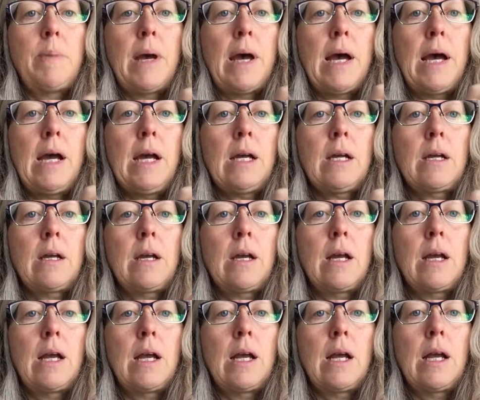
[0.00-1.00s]
back
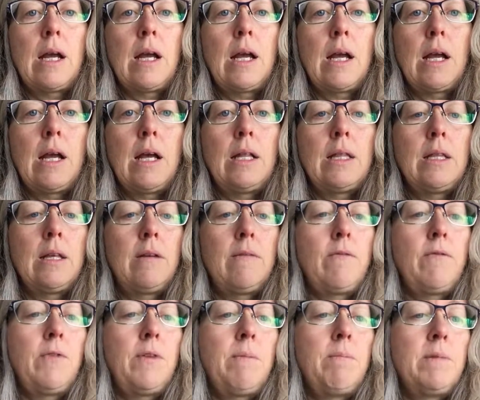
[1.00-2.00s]
and
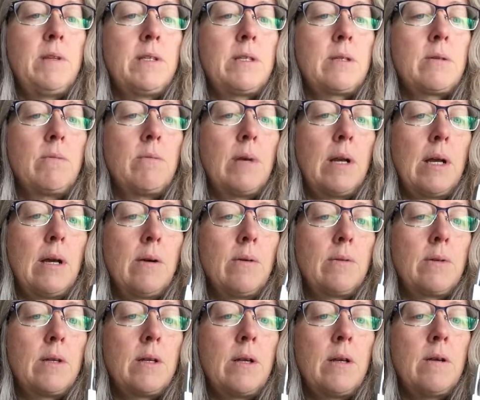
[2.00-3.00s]
then flip this
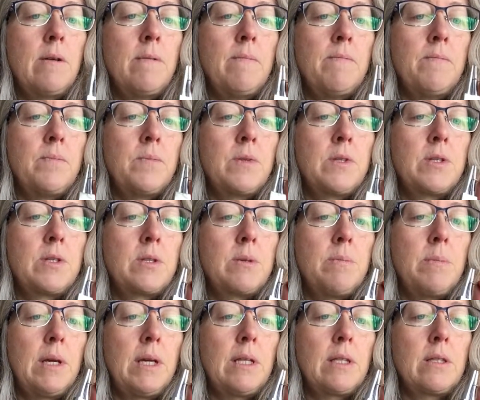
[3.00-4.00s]
around to
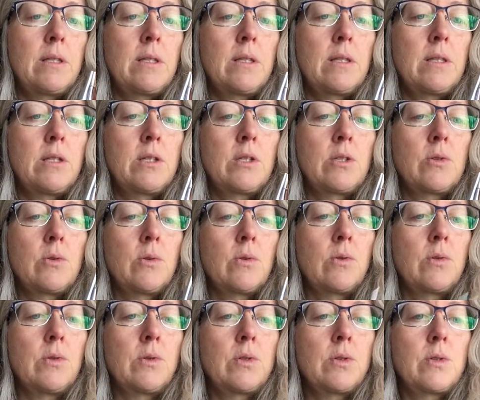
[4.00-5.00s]
make the
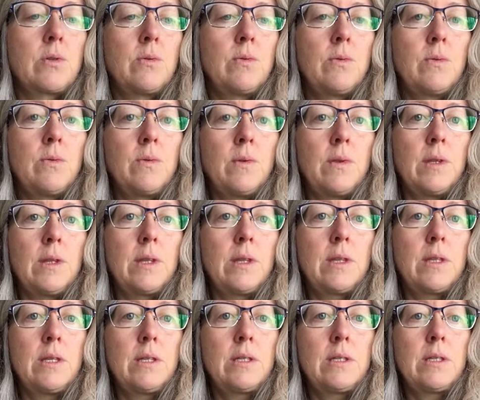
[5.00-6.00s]
circle. So
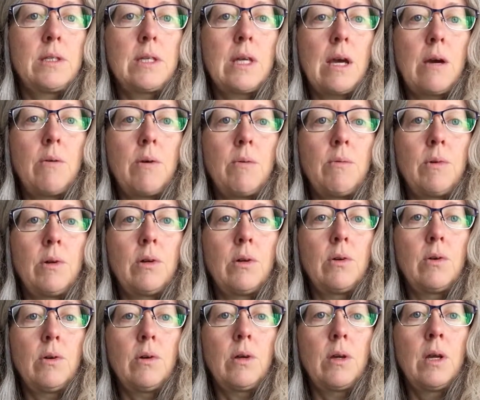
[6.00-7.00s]
this is how it would
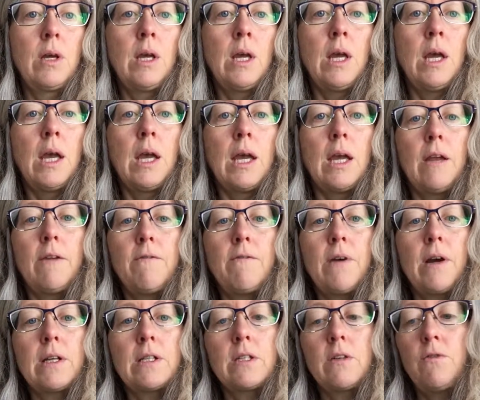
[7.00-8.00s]
look. In
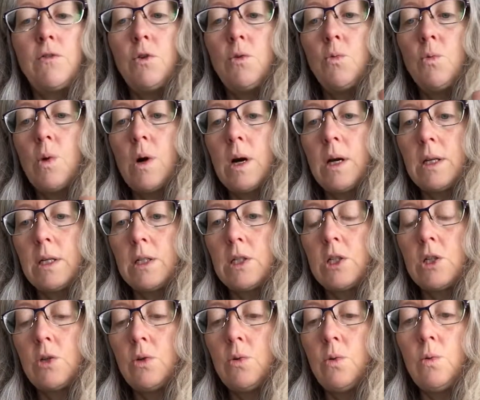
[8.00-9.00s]
fact, if you wanted
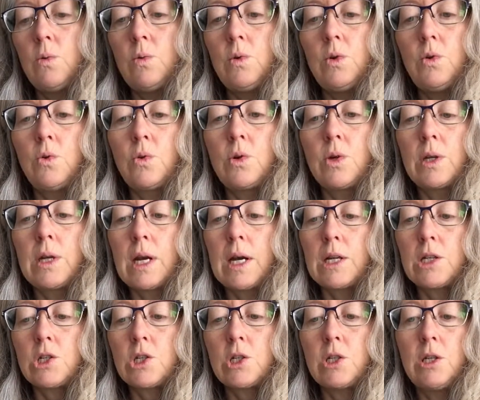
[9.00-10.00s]
to, you could
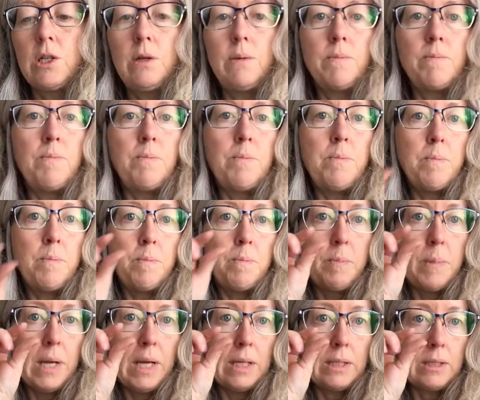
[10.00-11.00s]
actually
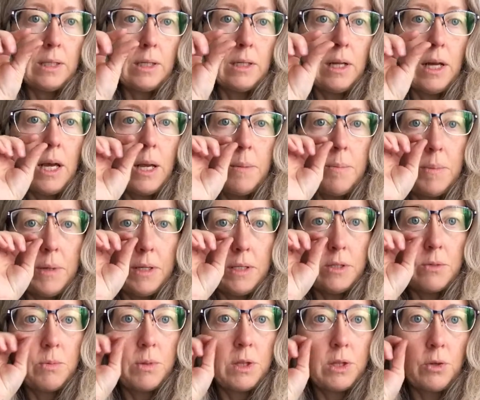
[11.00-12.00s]
make little head
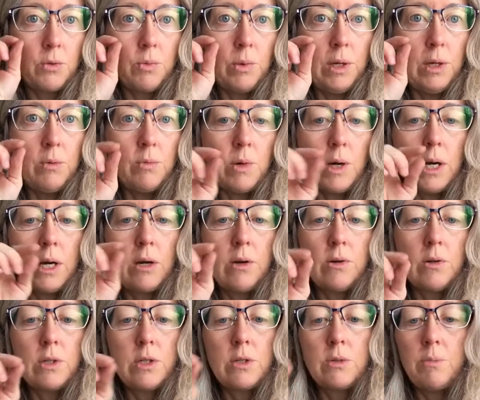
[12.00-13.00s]
pins with the green
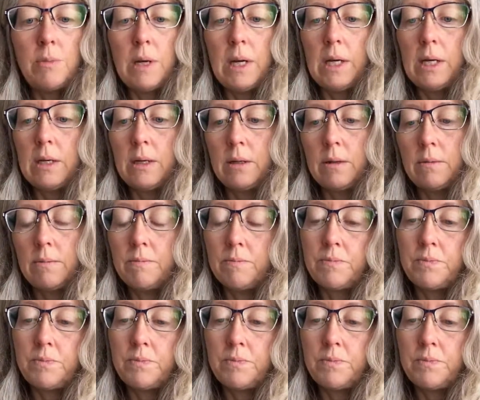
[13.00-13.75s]
wire to make,